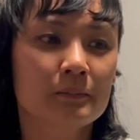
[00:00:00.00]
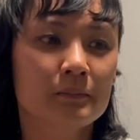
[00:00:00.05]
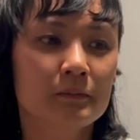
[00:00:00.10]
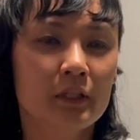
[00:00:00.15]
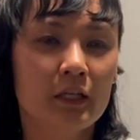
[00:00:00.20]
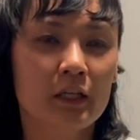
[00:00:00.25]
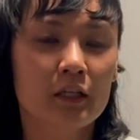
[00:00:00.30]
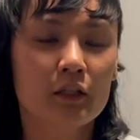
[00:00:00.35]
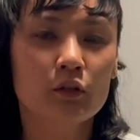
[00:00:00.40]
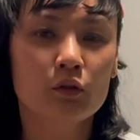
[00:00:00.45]

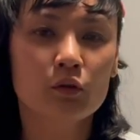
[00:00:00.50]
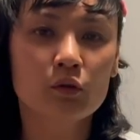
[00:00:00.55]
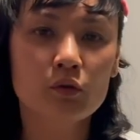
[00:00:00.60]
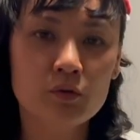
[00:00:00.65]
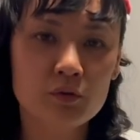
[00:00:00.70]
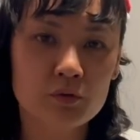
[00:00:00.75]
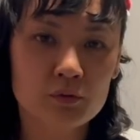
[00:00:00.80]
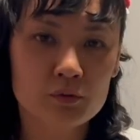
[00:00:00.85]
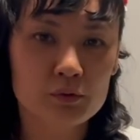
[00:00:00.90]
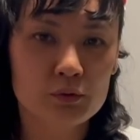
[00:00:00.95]
that go
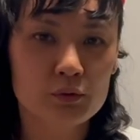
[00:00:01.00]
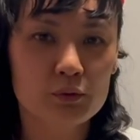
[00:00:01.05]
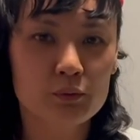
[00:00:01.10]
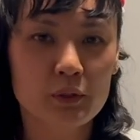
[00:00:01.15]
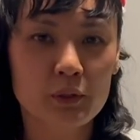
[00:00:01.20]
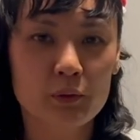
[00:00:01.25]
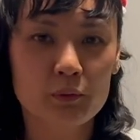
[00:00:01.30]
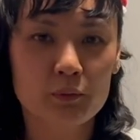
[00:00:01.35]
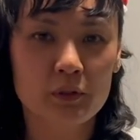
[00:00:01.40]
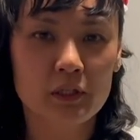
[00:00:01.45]
through
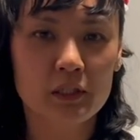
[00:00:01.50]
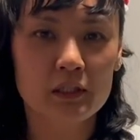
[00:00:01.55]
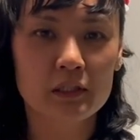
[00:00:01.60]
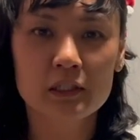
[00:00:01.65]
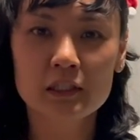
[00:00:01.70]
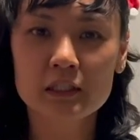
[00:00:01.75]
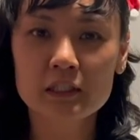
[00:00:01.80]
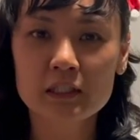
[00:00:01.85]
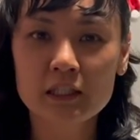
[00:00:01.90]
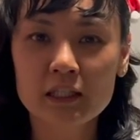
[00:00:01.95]
when
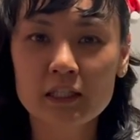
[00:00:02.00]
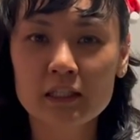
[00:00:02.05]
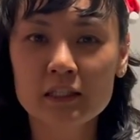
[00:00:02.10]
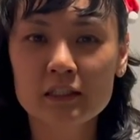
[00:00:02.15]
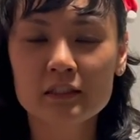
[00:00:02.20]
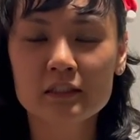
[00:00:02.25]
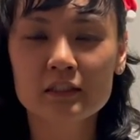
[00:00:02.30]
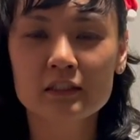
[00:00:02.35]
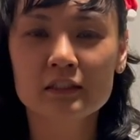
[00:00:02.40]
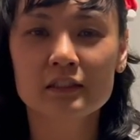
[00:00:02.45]

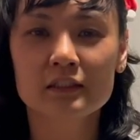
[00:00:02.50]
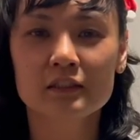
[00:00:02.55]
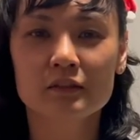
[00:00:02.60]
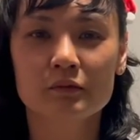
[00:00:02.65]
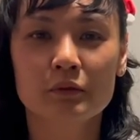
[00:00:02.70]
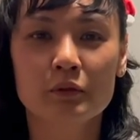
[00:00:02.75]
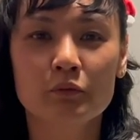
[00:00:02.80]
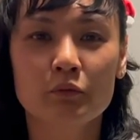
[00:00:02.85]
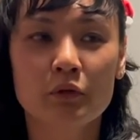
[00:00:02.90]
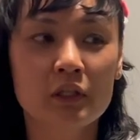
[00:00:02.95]

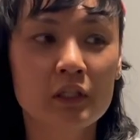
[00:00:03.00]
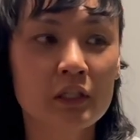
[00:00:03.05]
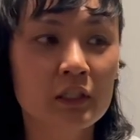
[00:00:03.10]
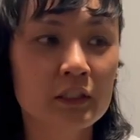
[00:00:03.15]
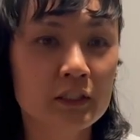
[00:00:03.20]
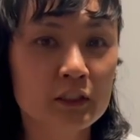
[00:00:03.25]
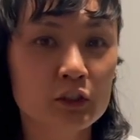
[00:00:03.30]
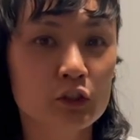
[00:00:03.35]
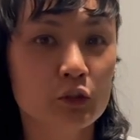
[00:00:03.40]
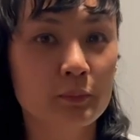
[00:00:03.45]
we're
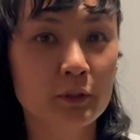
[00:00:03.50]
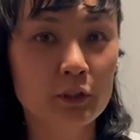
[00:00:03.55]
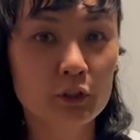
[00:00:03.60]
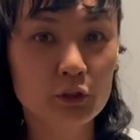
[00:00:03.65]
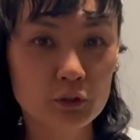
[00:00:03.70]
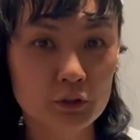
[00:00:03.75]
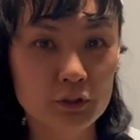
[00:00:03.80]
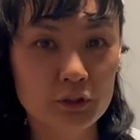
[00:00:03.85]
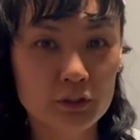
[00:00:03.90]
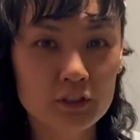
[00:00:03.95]
learning to be
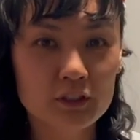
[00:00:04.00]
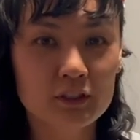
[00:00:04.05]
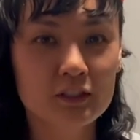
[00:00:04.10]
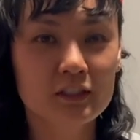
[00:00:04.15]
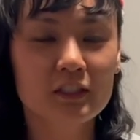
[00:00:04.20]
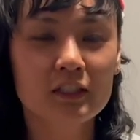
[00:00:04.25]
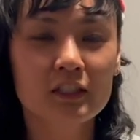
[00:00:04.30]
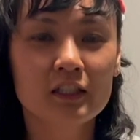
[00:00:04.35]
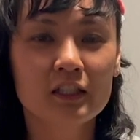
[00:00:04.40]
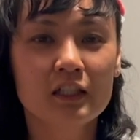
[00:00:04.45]
good,
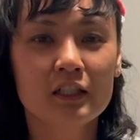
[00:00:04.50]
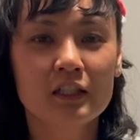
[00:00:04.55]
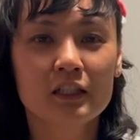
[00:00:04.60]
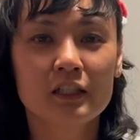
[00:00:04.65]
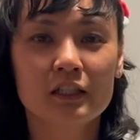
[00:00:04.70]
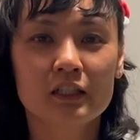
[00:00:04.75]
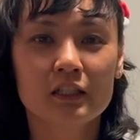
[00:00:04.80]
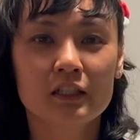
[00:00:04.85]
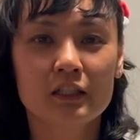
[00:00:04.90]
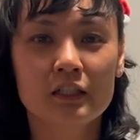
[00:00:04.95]

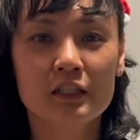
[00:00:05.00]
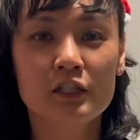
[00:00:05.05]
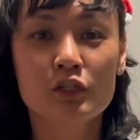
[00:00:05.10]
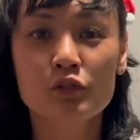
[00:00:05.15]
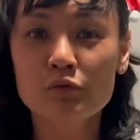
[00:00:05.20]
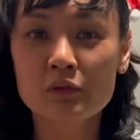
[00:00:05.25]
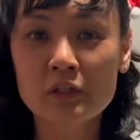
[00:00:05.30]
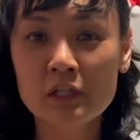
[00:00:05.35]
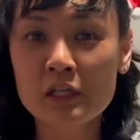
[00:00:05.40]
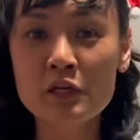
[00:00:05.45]
is
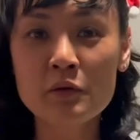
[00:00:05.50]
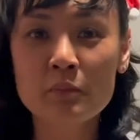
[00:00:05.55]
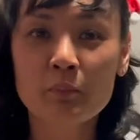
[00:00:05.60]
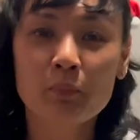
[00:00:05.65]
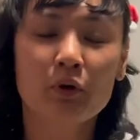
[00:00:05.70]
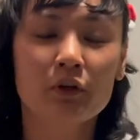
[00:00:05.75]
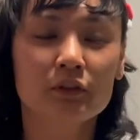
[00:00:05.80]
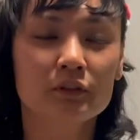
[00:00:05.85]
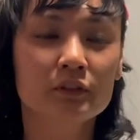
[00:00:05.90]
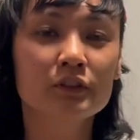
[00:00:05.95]
really
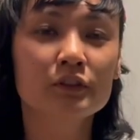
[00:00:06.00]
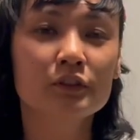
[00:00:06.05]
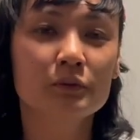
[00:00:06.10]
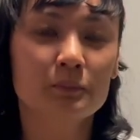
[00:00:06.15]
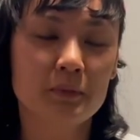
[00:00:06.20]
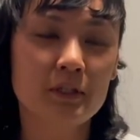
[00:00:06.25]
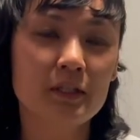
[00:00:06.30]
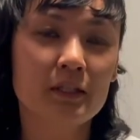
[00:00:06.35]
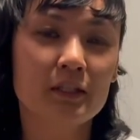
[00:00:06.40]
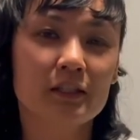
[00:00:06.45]
important to
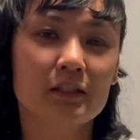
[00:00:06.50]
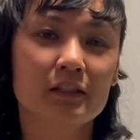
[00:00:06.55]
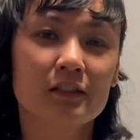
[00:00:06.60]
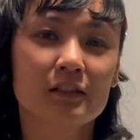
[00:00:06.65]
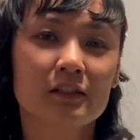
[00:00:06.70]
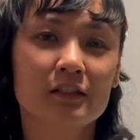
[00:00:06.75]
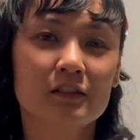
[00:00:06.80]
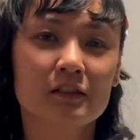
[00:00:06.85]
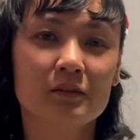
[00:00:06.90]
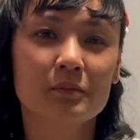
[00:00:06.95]
me.
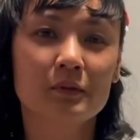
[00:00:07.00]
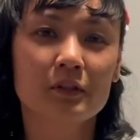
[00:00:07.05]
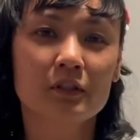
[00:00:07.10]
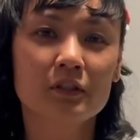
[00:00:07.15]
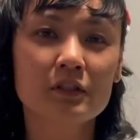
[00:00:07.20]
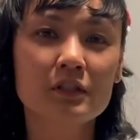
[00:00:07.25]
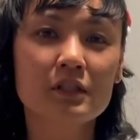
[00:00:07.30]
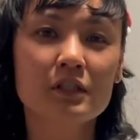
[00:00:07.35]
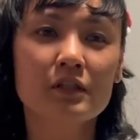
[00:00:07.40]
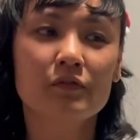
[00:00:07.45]

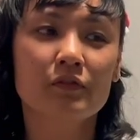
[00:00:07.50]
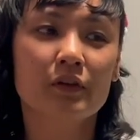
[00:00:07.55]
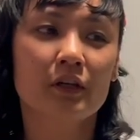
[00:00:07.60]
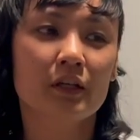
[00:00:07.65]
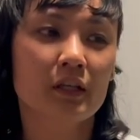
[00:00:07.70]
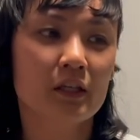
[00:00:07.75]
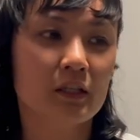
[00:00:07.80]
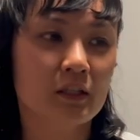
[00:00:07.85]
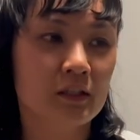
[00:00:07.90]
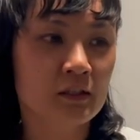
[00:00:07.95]
Because if I
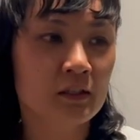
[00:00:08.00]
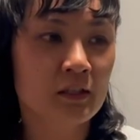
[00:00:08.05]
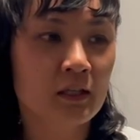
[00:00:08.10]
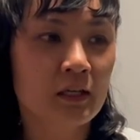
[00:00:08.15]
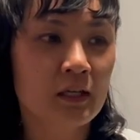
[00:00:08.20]
can